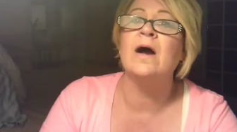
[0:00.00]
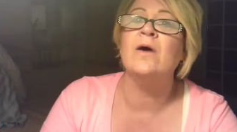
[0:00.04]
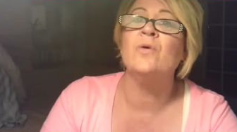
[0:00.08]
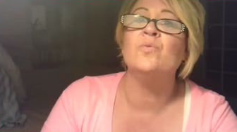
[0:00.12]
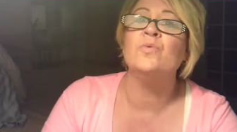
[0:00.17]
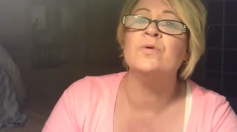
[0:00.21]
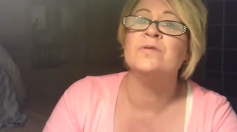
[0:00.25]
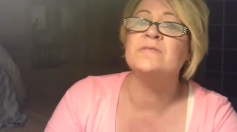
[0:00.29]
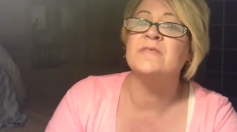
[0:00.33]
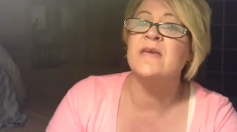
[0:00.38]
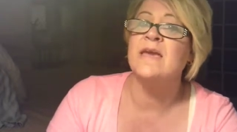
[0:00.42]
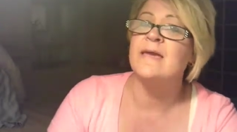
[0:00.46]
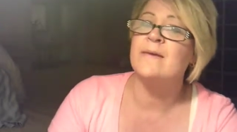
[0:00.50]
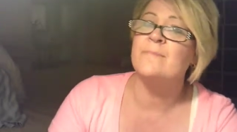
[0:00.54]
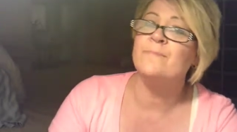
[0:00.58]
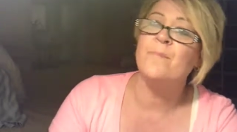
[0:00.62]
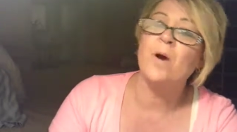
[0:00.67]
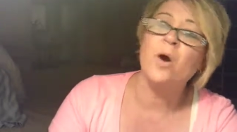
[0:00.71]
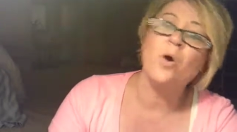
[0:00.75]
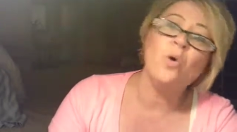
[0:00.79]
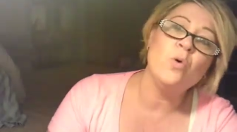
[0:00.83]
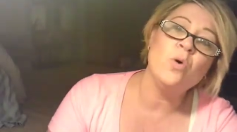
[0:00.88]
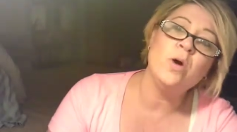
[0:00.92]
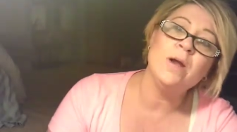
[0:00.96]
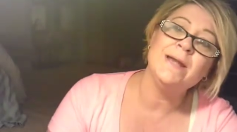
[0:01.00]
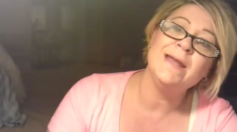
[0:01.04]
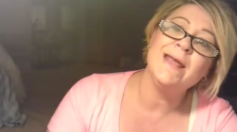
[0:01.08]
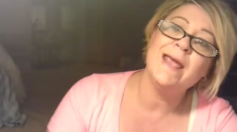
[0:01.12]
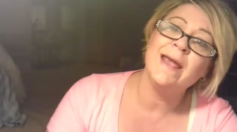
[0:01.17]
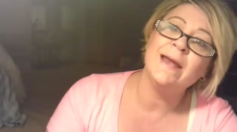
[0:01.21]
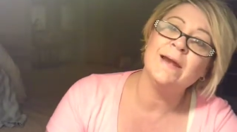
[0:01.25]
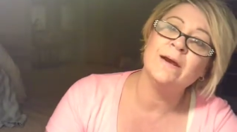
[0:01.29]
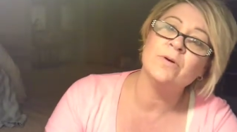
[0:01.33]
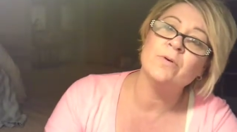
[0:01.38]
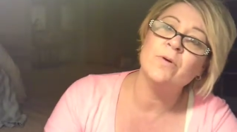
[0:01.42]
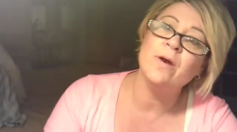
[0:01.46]
with a bow and
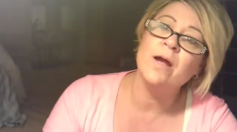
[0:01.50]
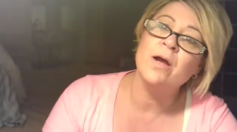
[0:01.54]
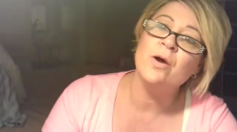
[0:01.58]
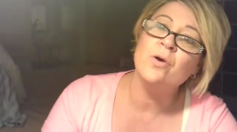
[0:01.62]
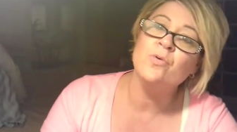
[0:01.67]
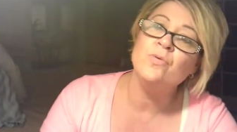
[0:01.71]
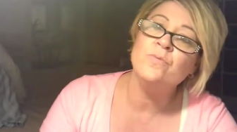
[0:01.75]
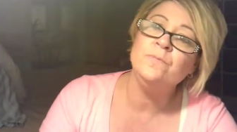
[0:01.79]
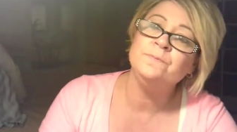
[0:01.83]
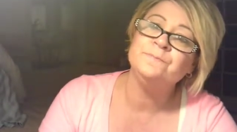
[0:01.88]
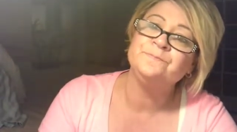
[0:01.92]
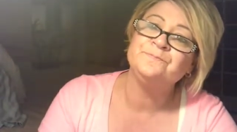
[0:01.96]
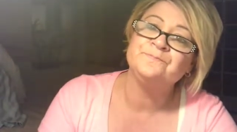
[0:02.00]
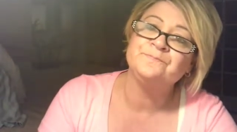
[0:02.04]
arrow,